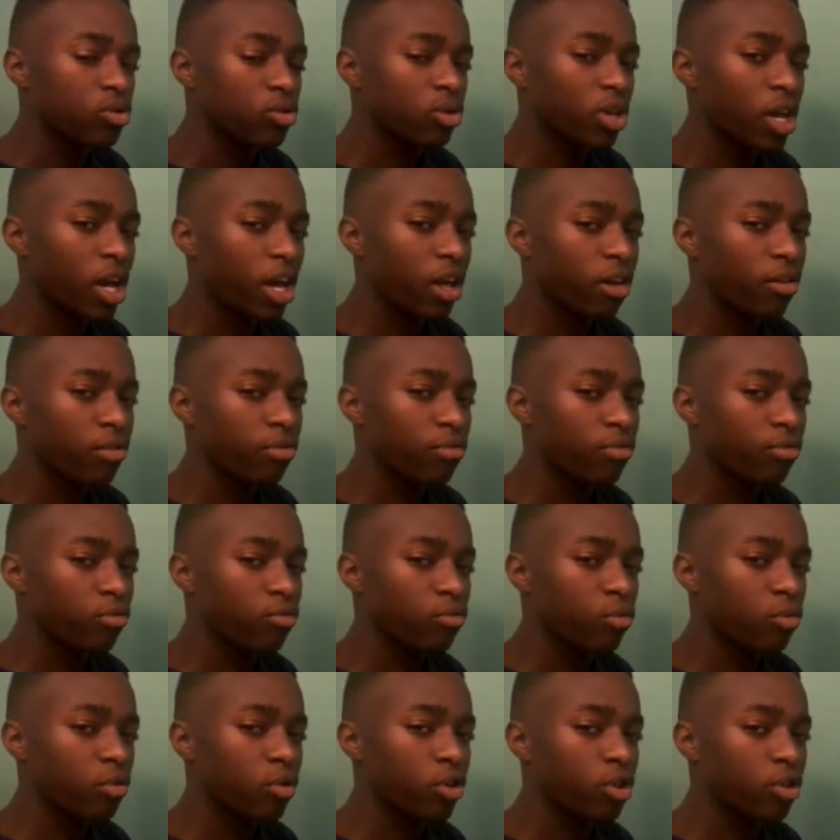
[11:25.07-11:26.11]
Kind of
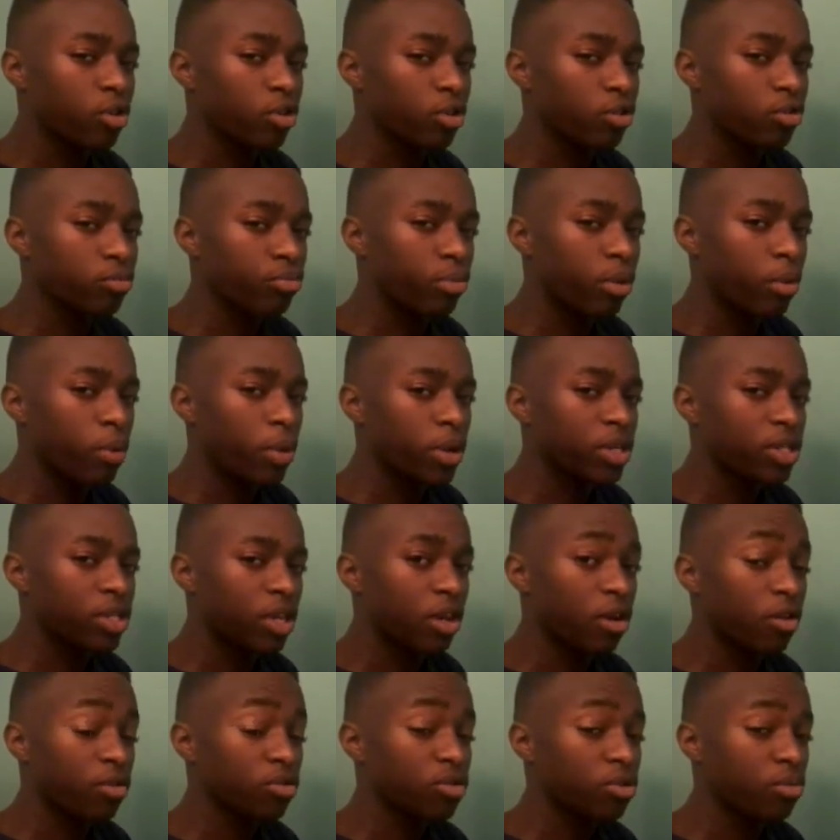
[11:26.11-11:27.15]
ruined Bray Wyatt's
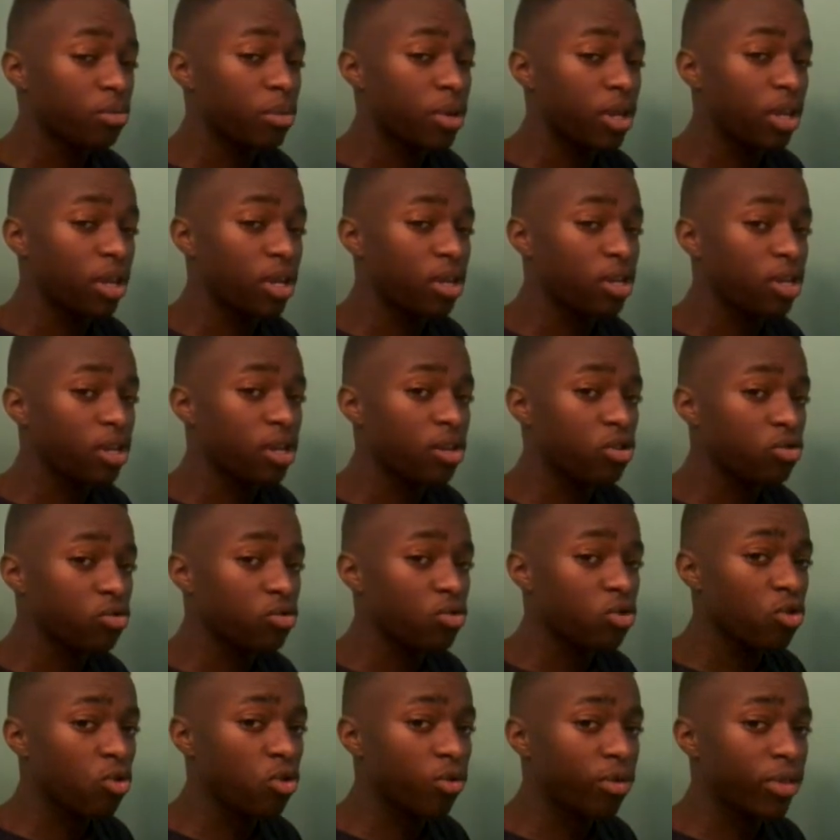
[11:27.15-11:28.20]
character, but he did do
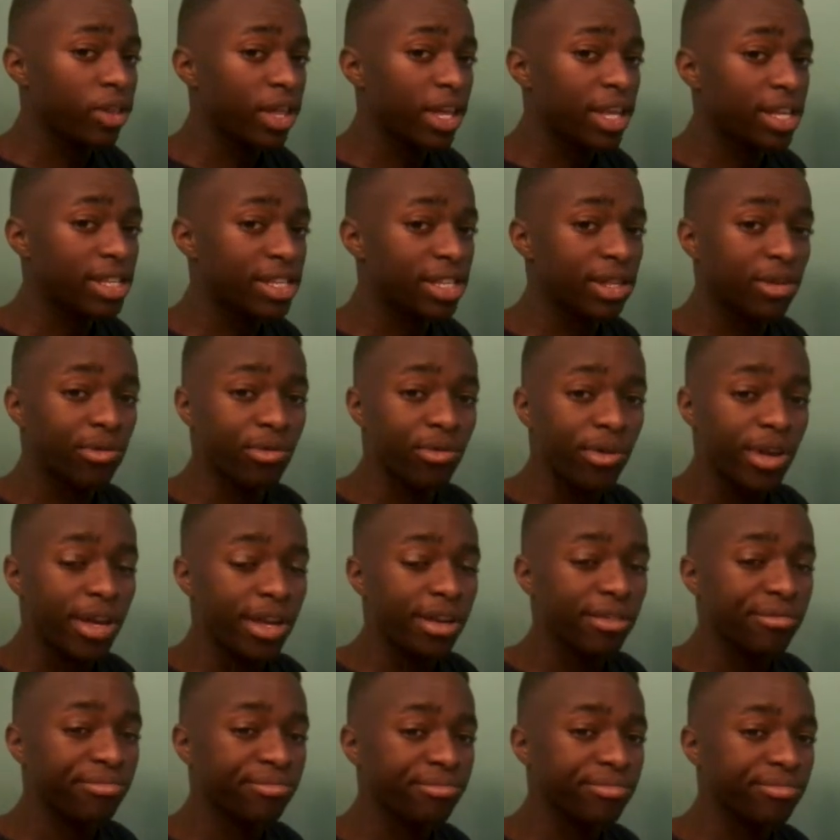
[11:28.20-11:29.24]
cool things in the
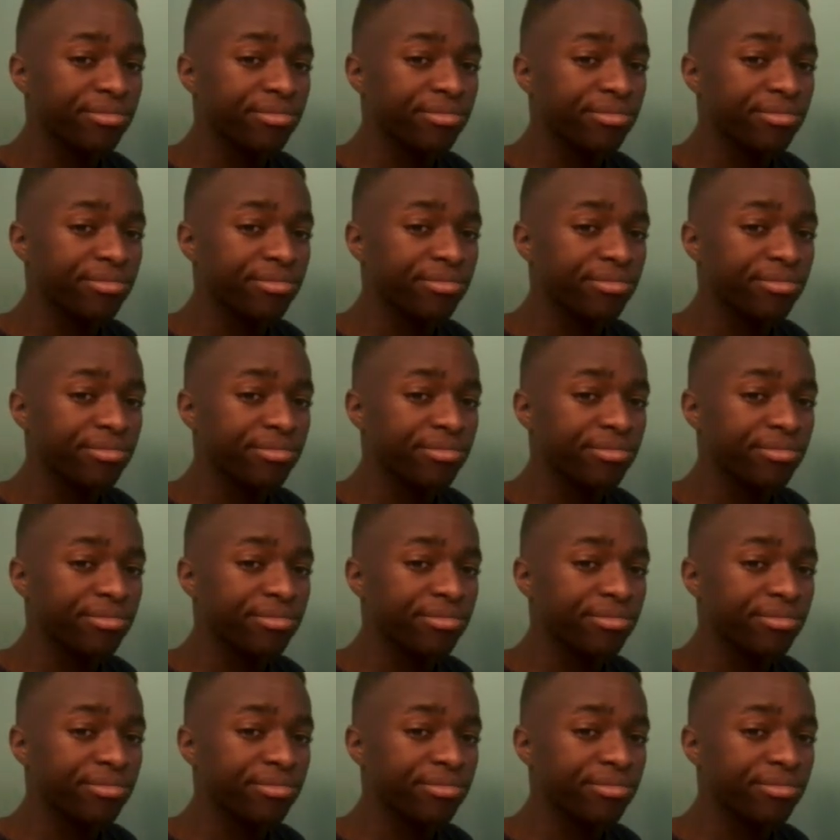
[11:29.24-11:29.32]
ring,